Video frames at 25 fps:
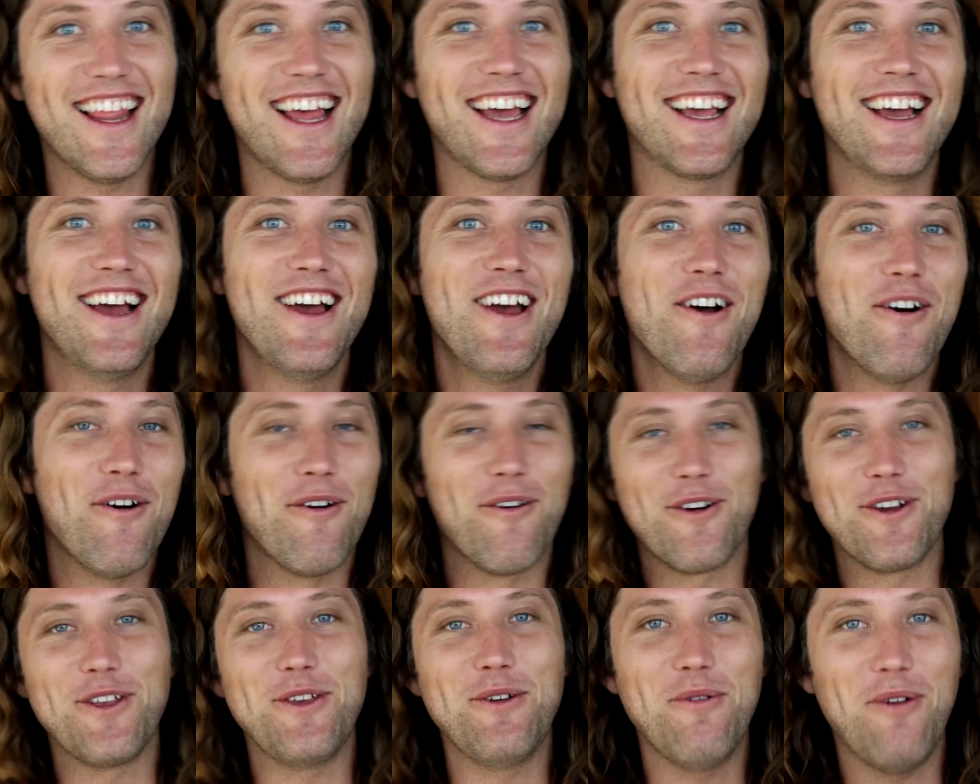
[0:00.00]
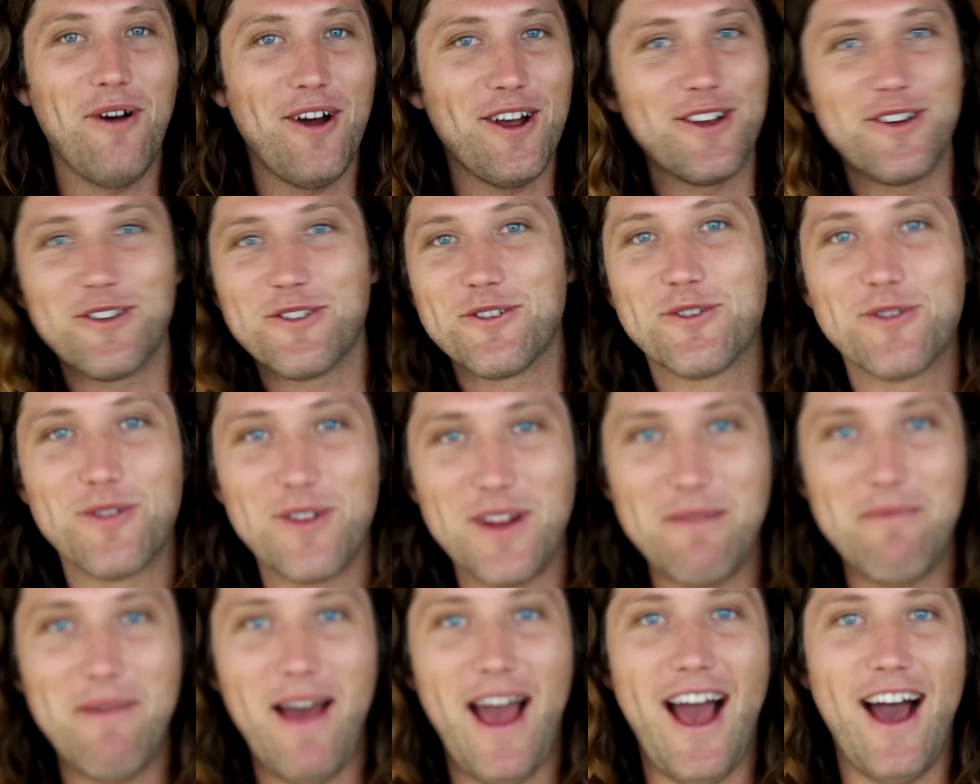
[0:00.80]
Like, or you want your
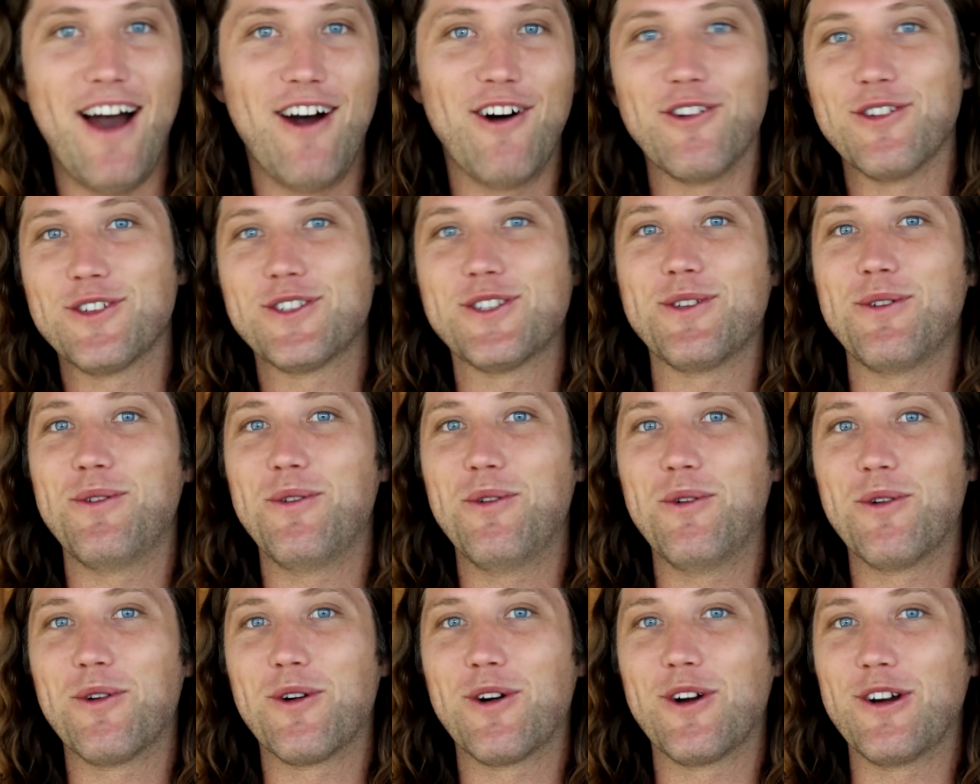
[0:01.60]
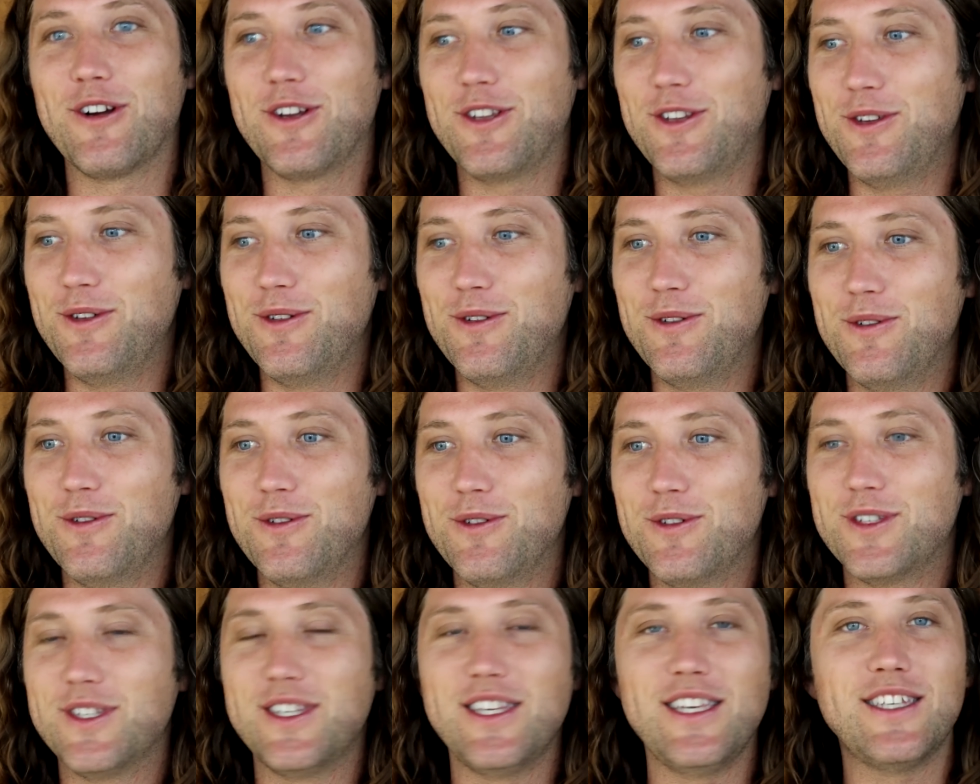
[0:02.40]
dream house, or
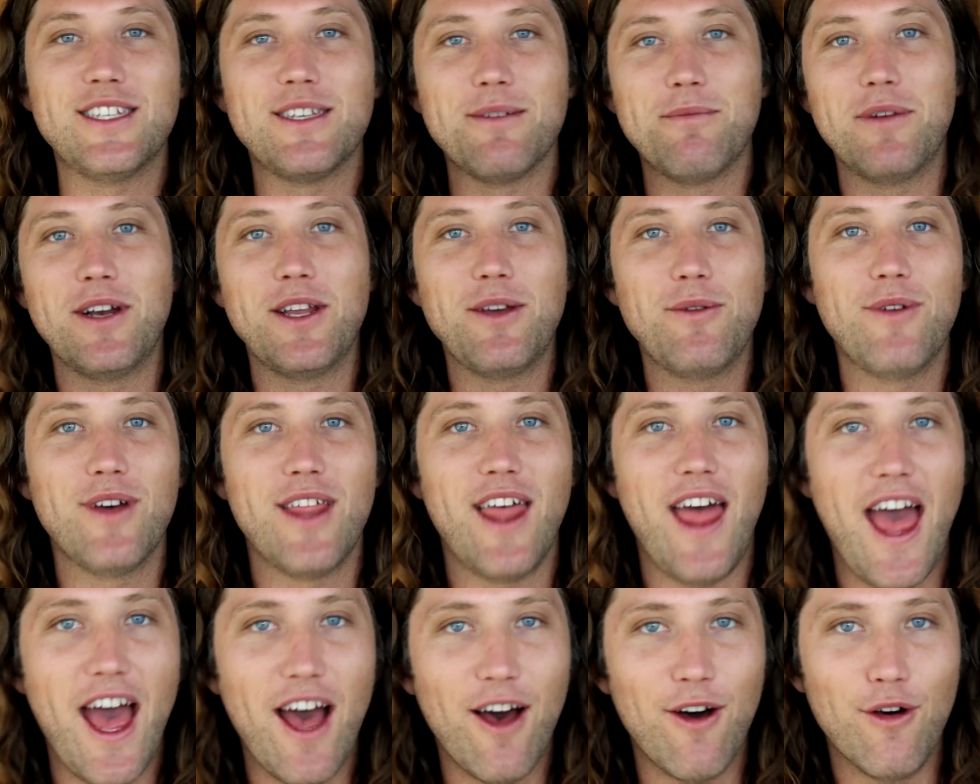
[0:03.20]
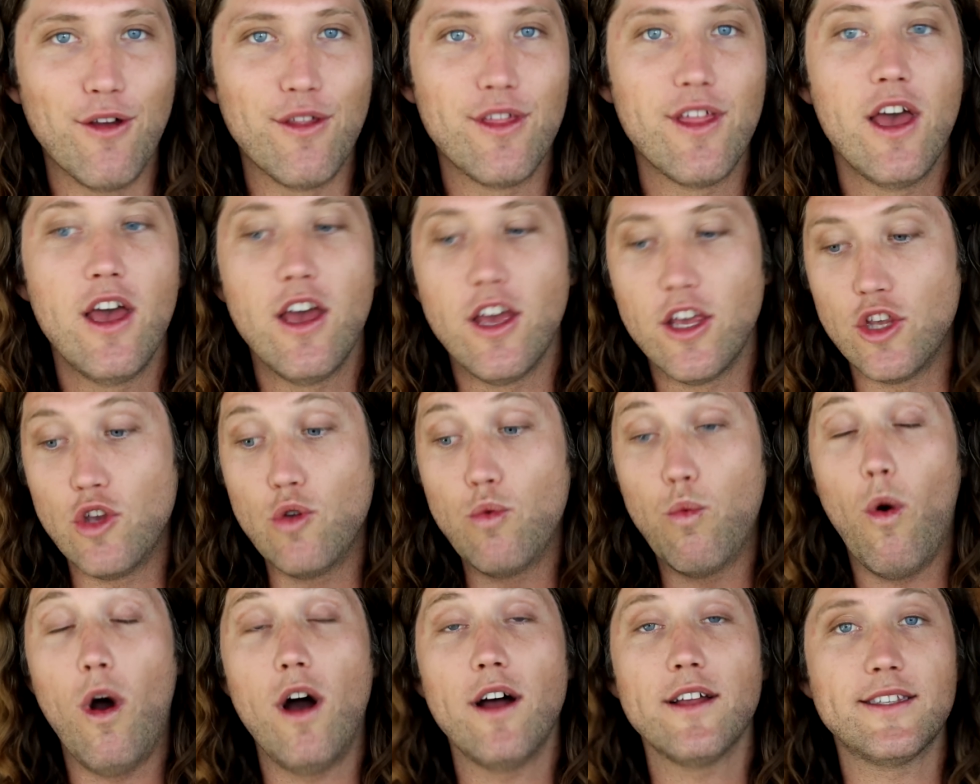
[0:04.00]
you see somebody with health,
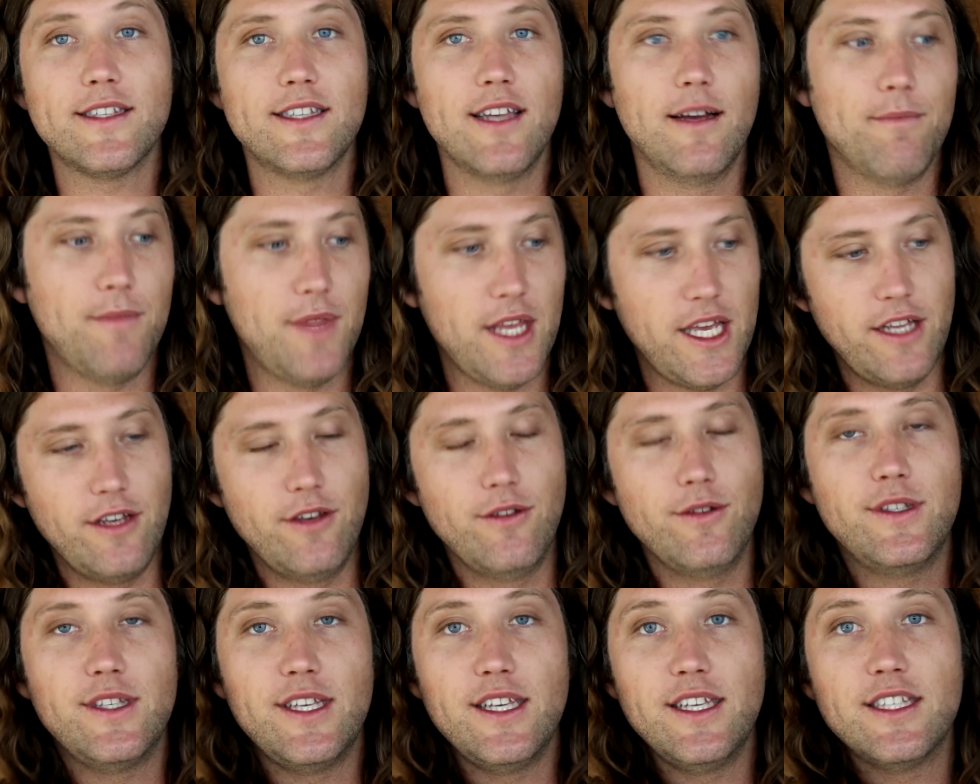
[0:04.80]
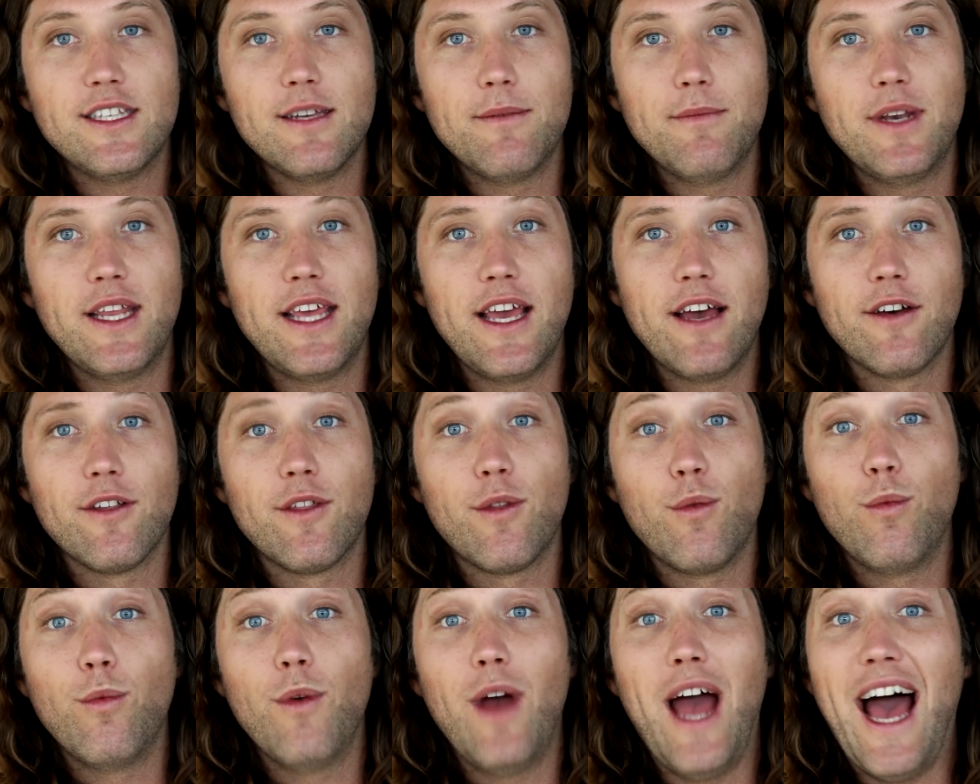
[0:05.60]
you want something and you see somebody
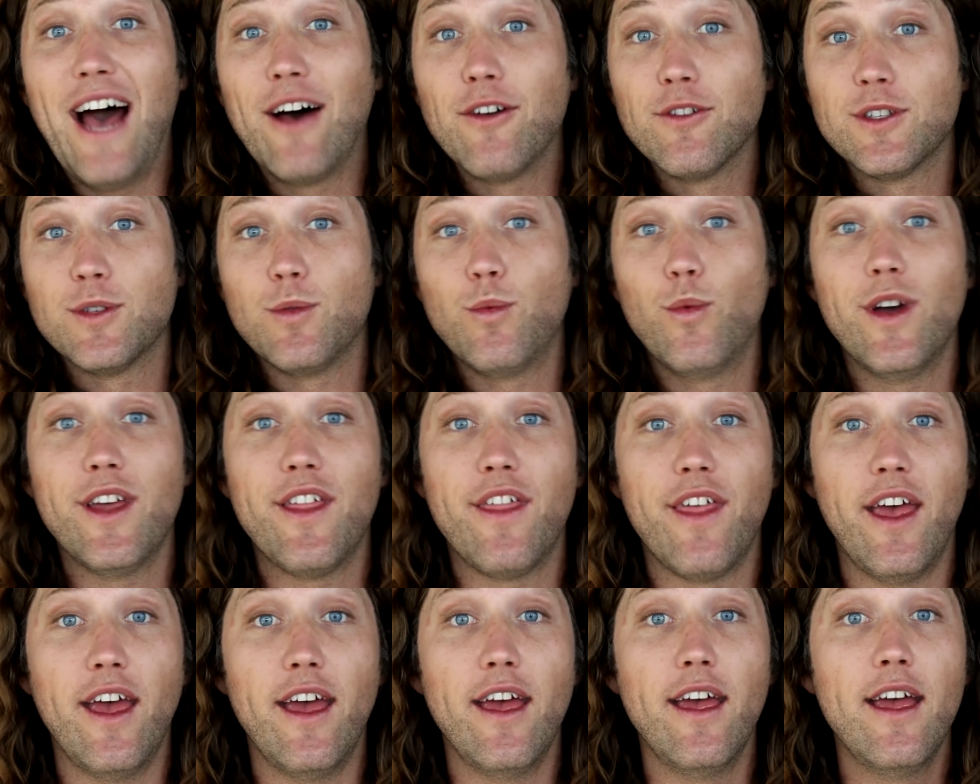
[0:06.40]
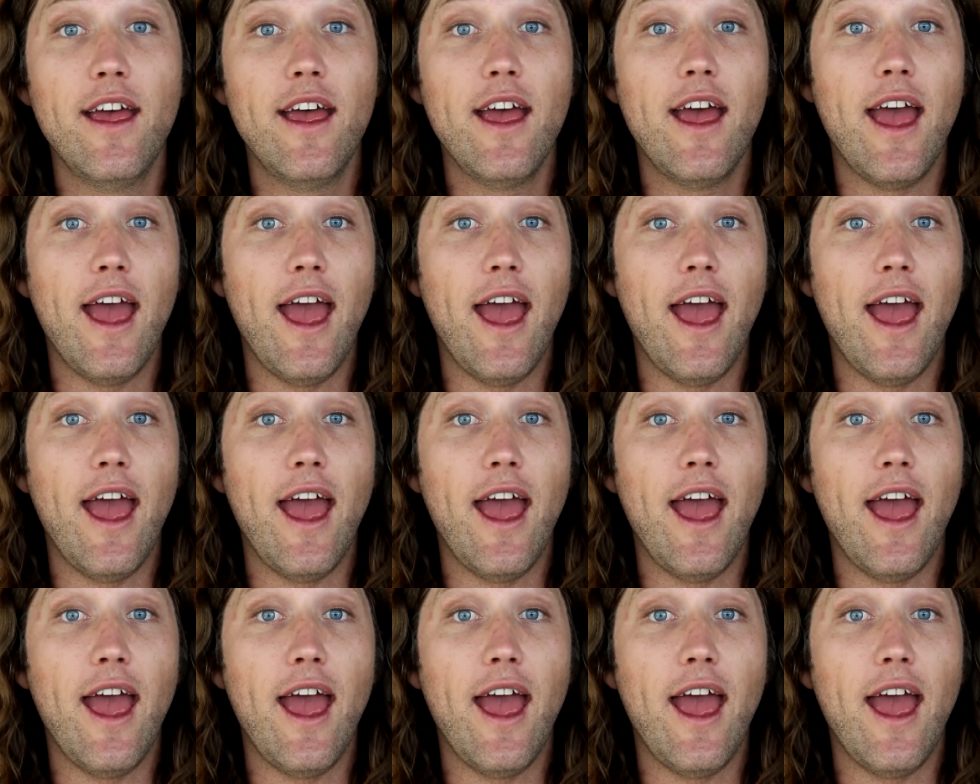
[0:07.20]
else else with it.